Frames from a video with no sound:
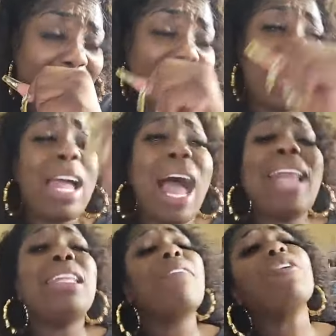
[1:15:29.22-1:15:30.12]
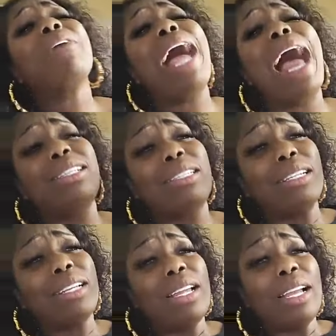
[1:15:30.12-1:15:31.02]
I love you guys.
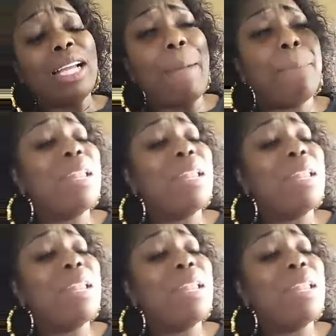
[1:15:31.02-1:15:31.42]
God